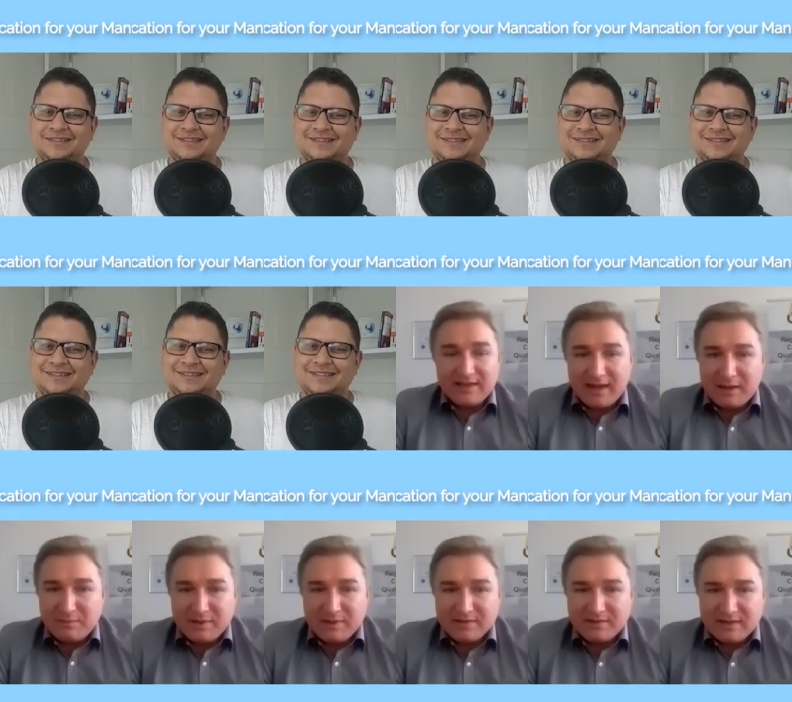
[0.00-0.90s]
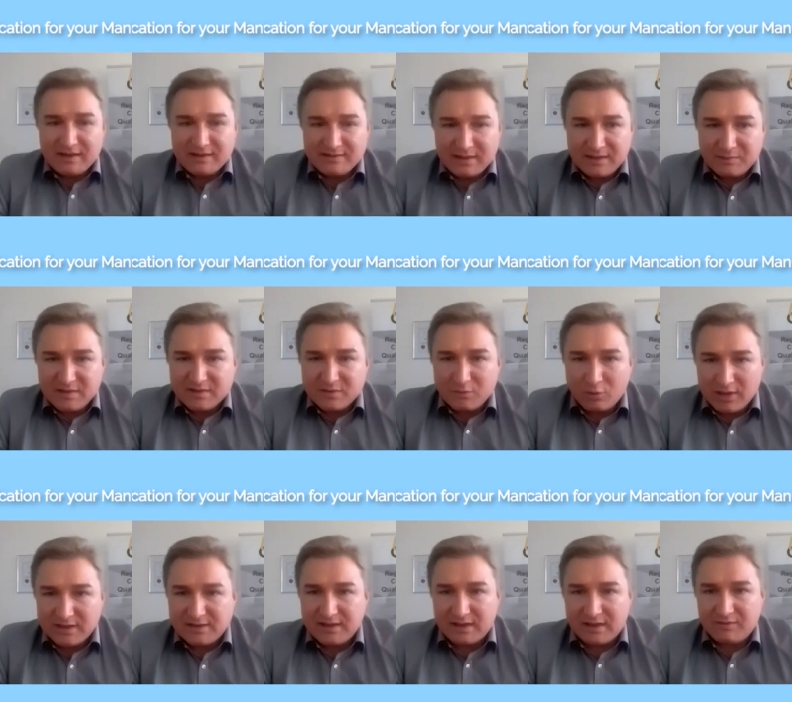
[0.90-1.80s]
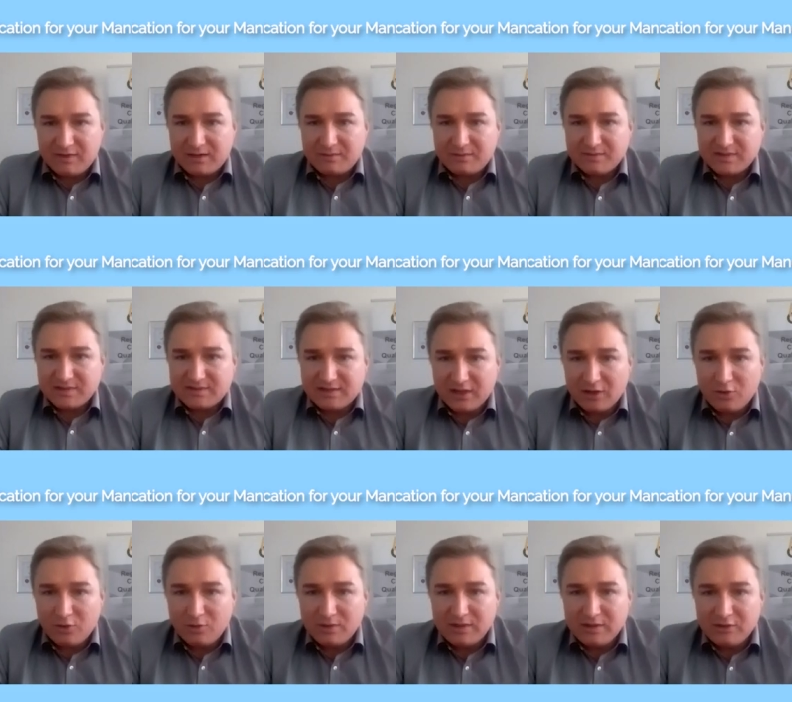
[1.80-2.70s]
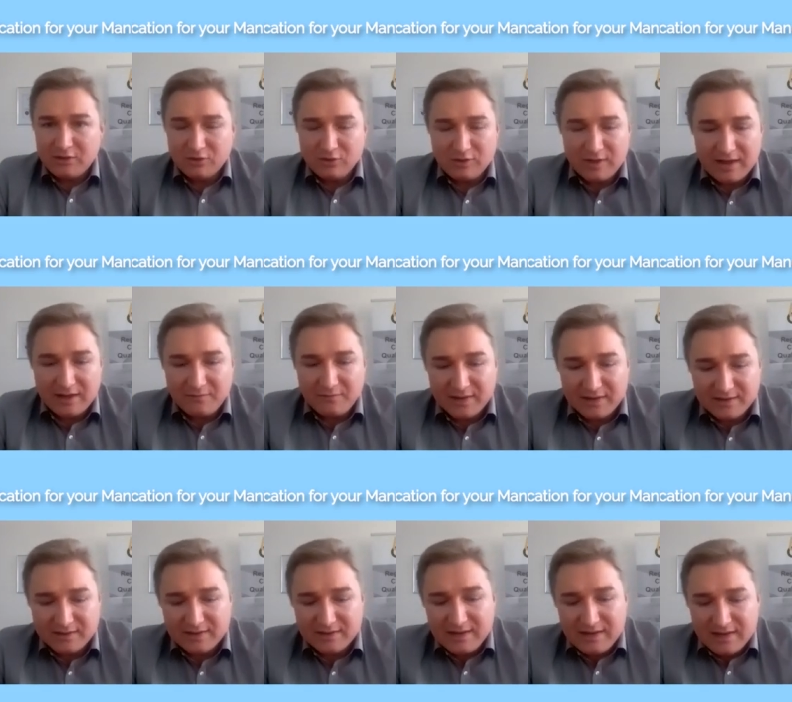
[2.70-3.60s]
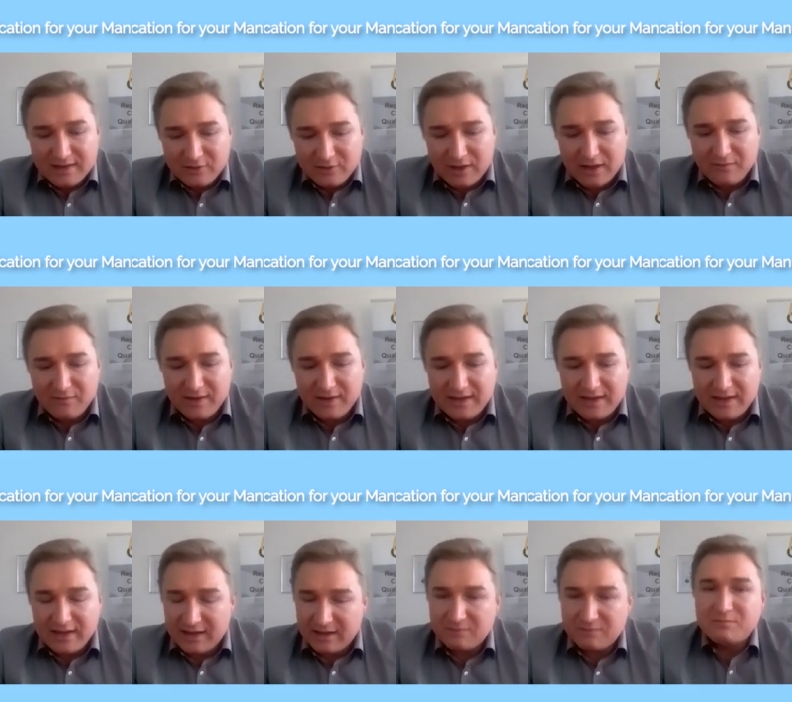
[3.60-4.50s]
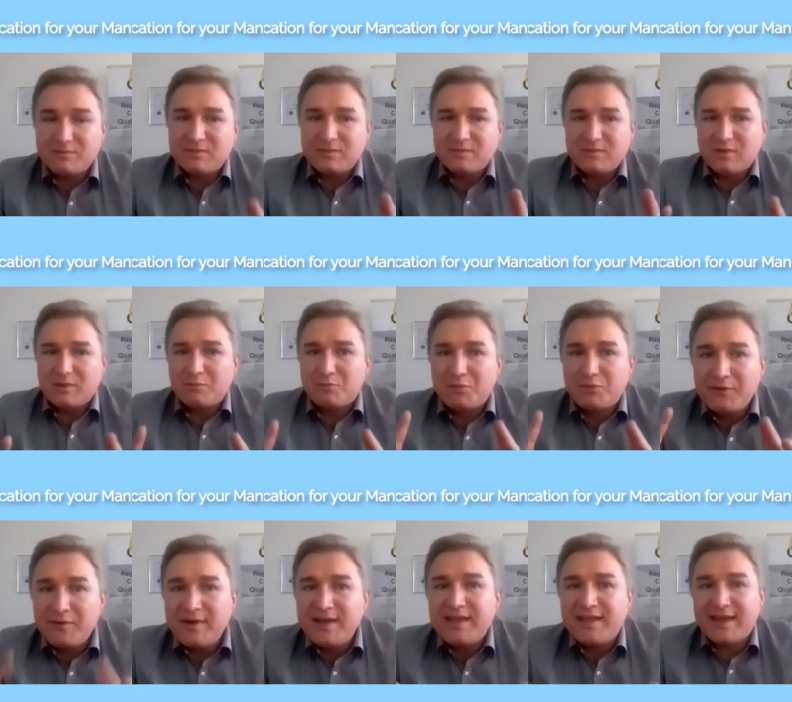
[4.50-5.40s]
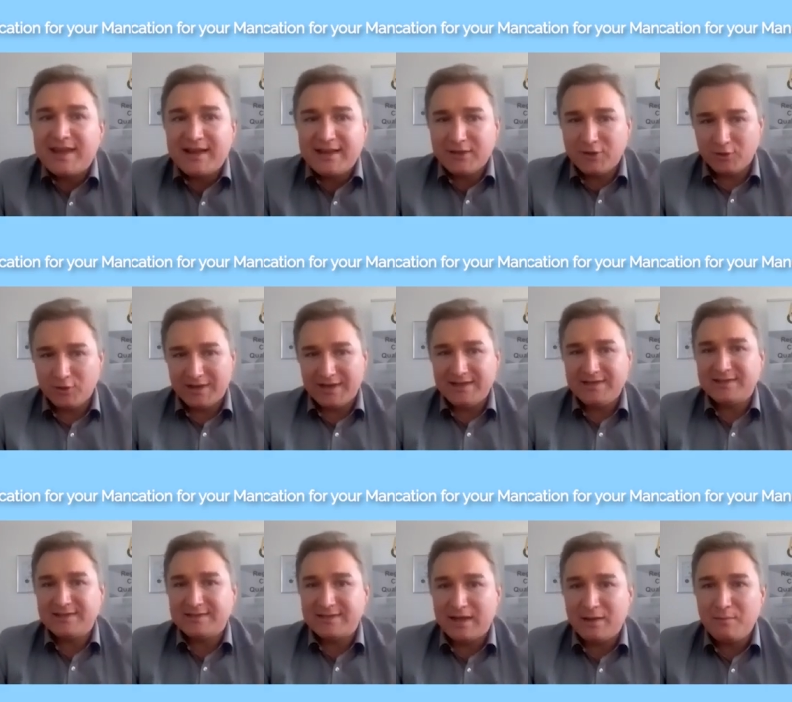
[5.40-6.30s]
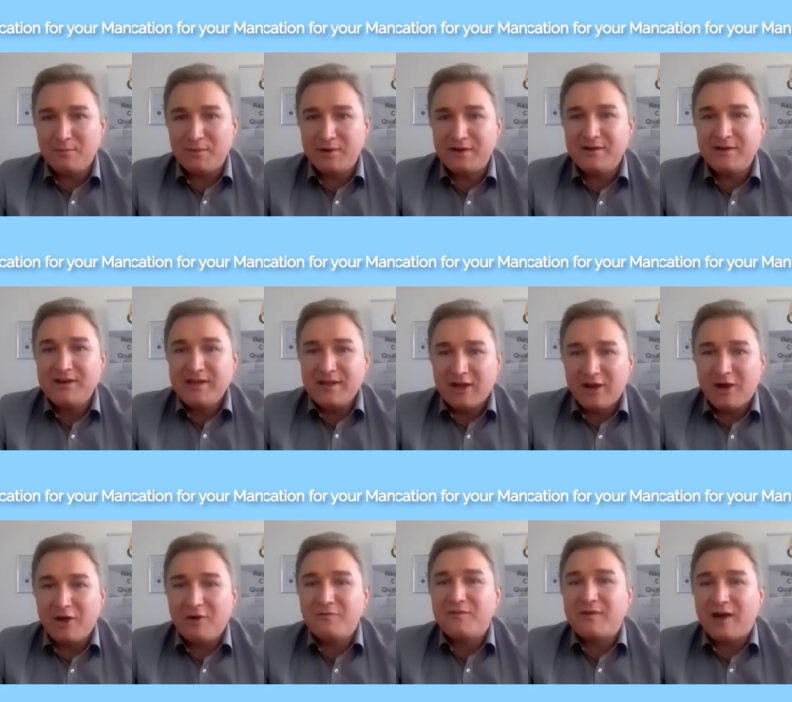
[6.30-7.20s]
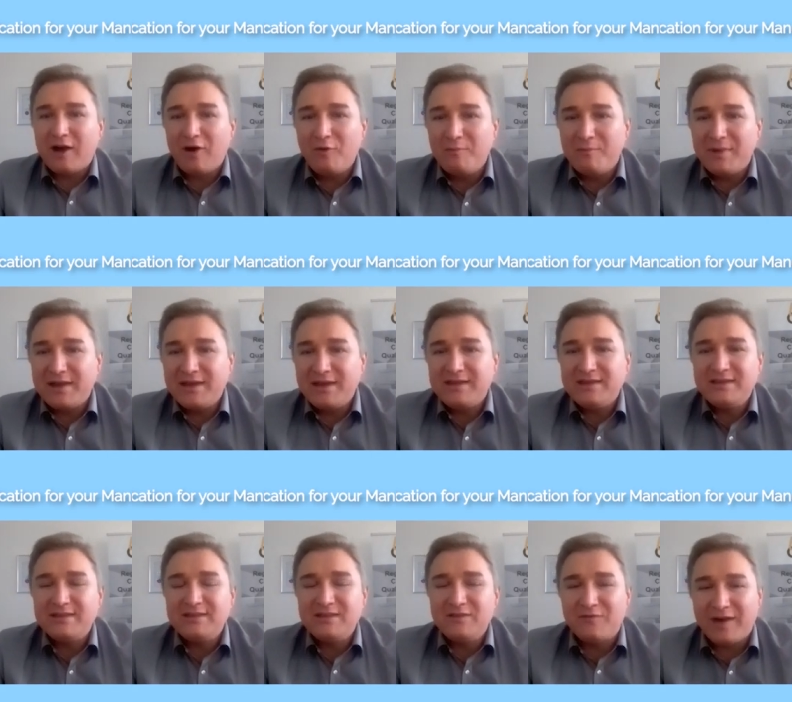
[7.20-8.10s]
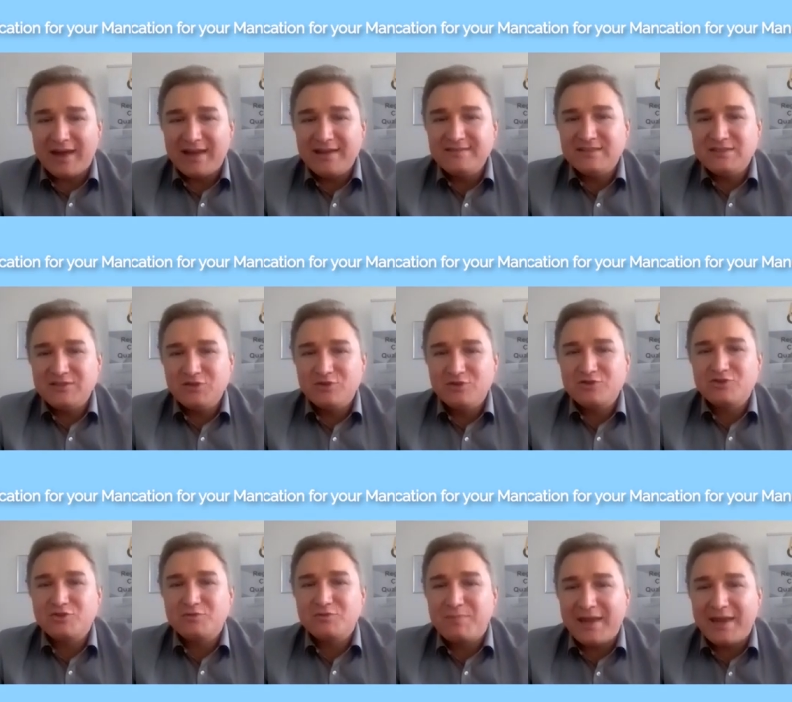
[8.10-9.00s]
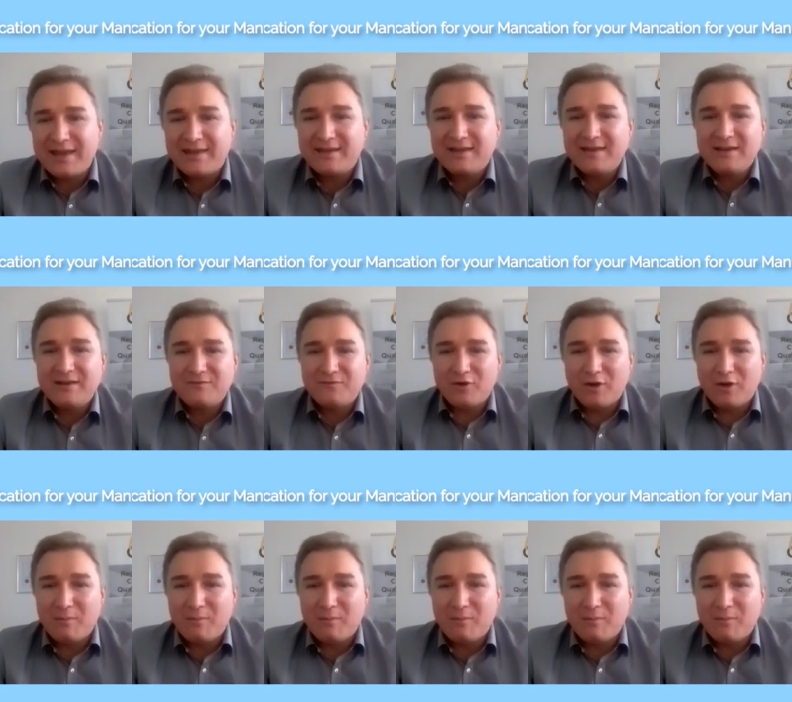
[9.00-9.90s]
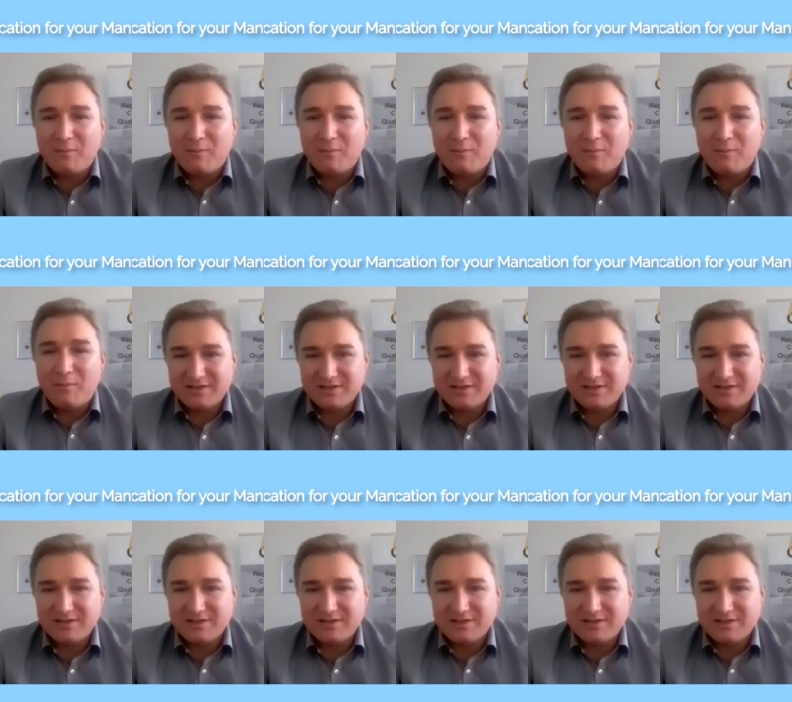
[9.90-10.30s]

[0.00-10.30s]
Uh, the acceptance, acceptance quality level. So you, you have an you have a um, pre-calculated number of how many devices you should pick from a batch.